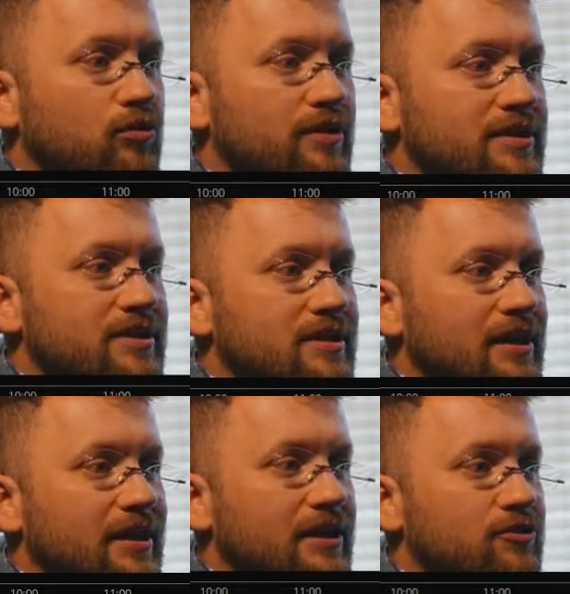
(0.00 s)
This is
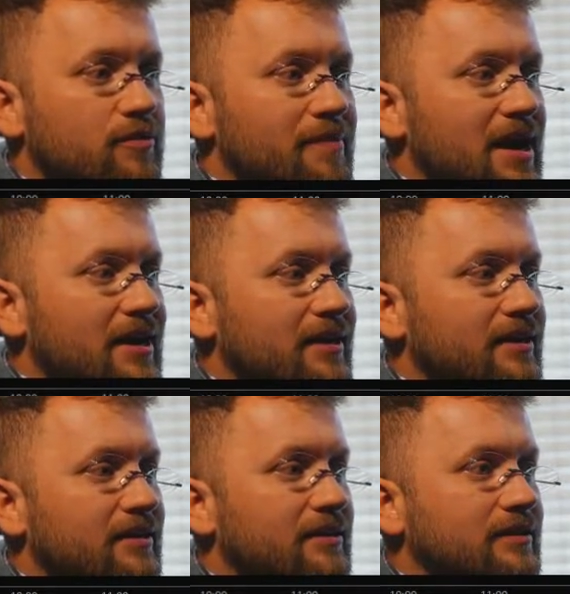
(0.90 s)
going to get
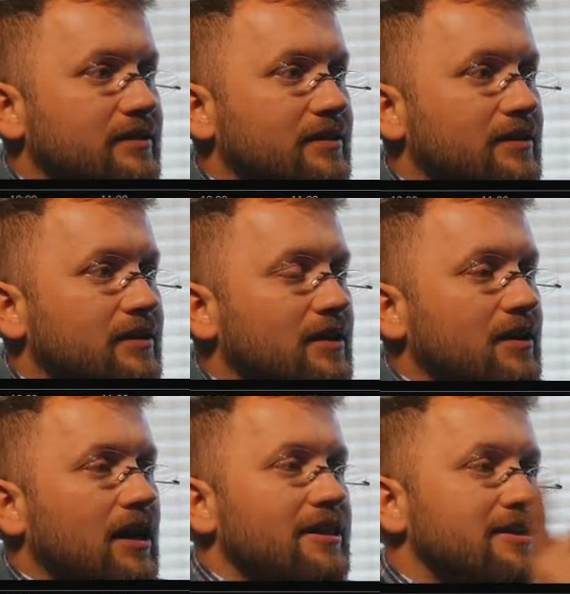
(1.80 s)
dramatic.
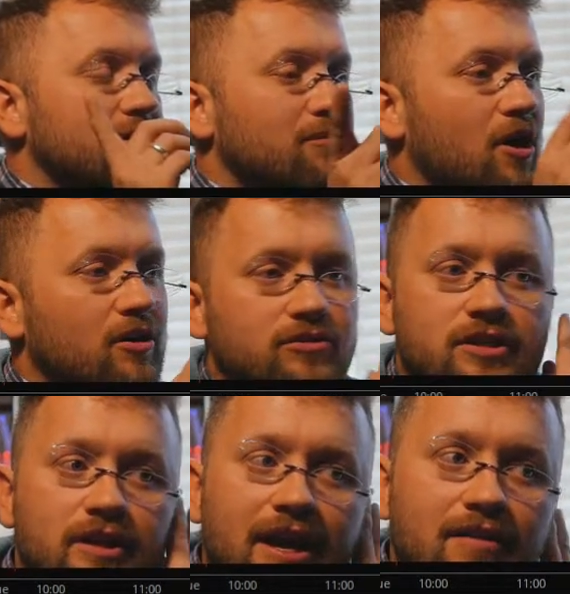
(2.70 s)
I think tomorrow's
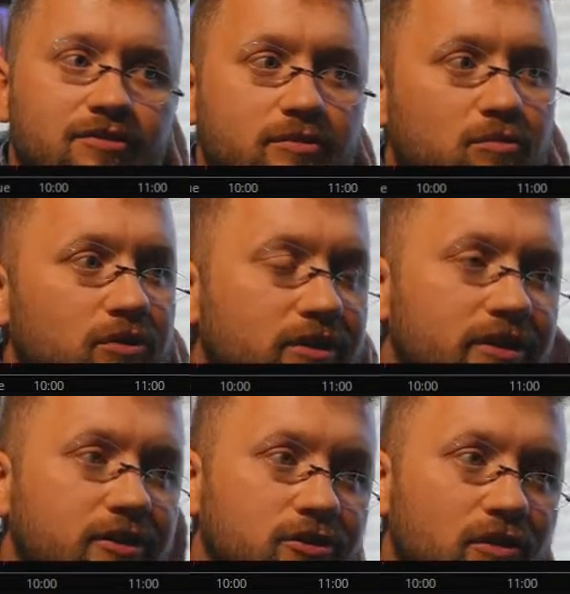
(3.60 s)
going to have some really
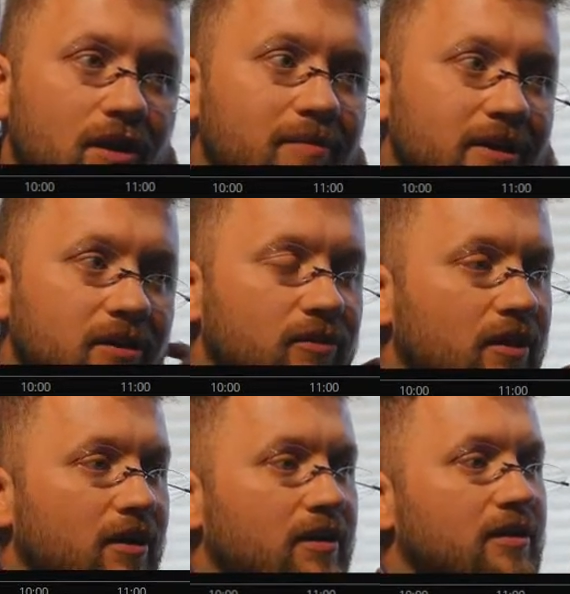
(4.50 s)
good drama going
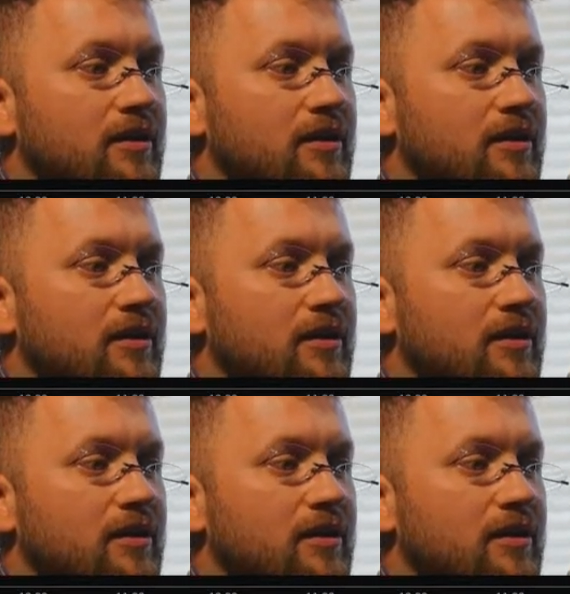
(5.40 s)
on.